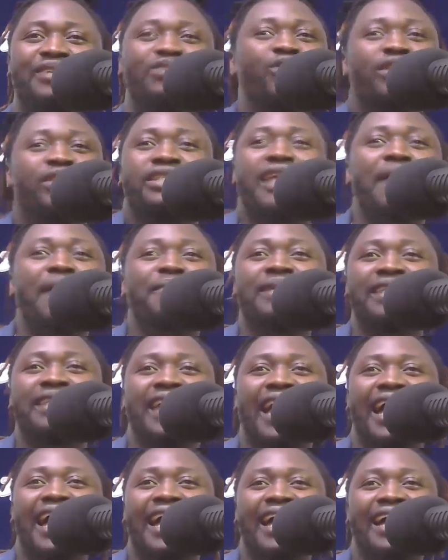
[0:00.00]
Social
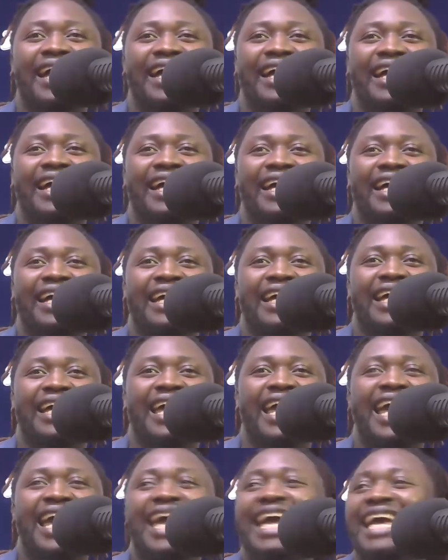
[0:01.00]
media.
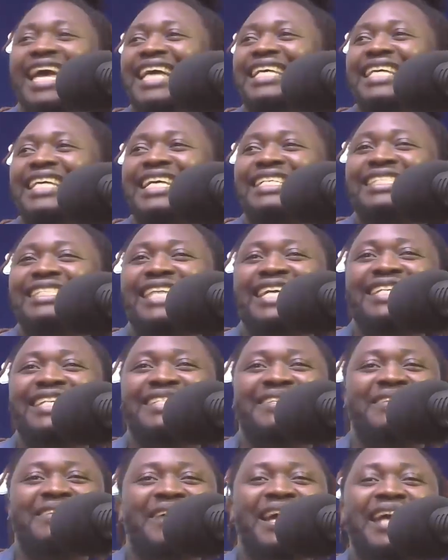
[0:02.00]

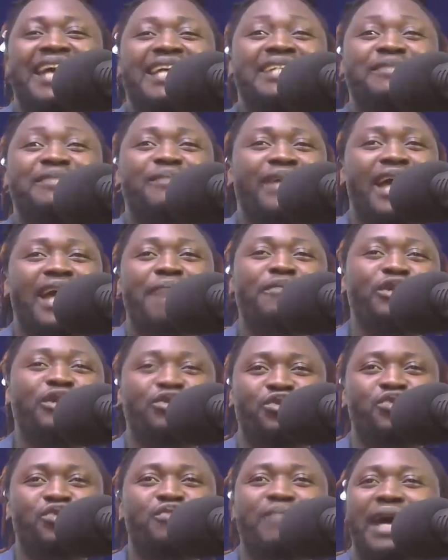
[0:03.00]
It's becoming
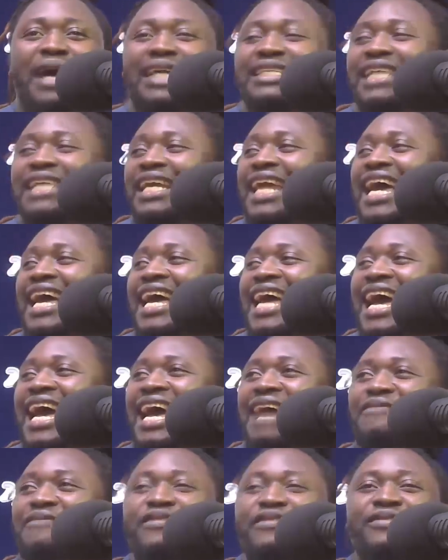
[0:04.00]
too much, and
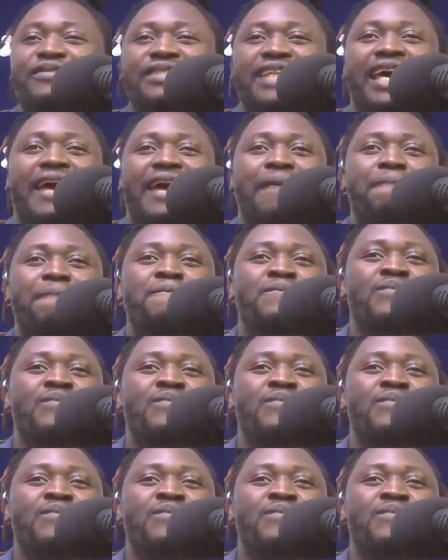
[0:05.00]
I feel, say,